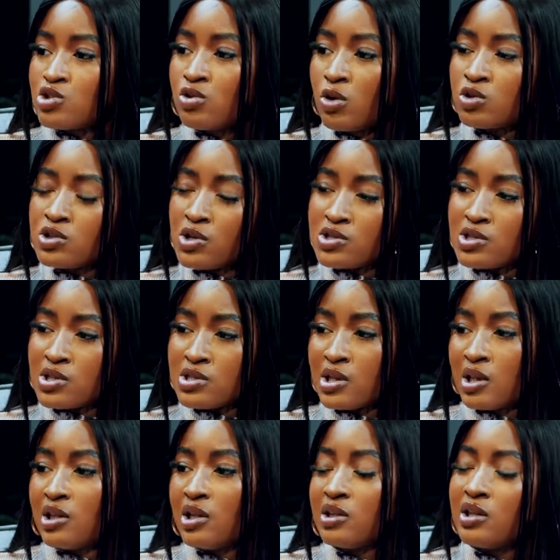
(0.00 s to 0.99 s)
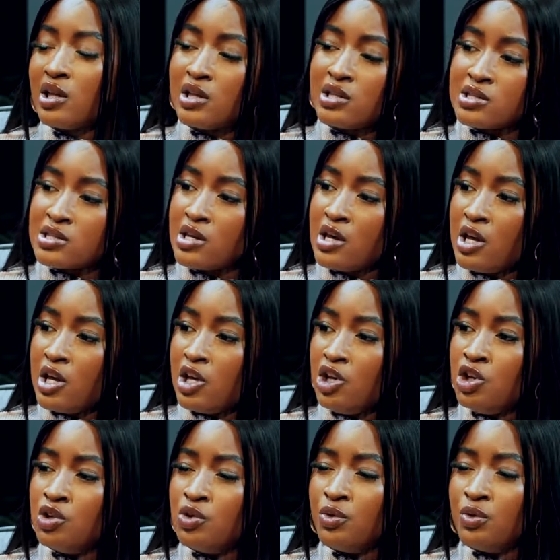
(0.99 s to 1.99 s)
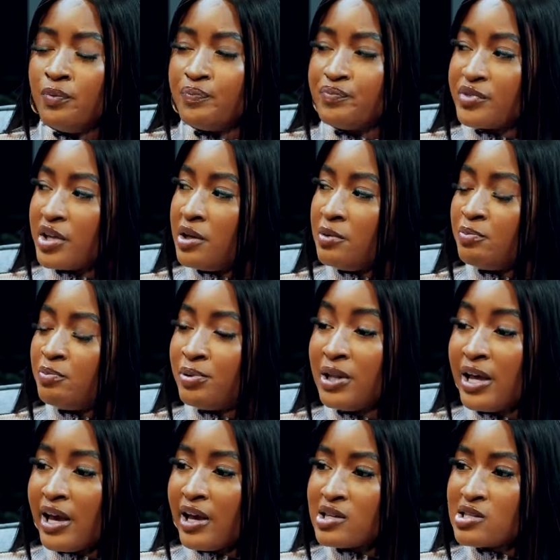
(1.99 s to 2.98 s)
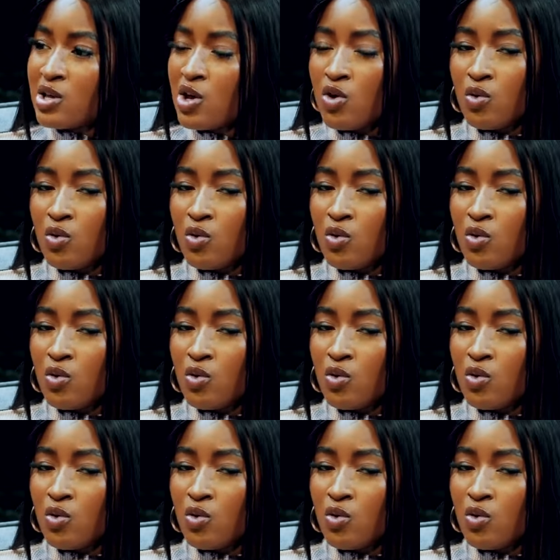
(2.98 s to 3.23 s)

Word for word: structures or certain things, you know, in place,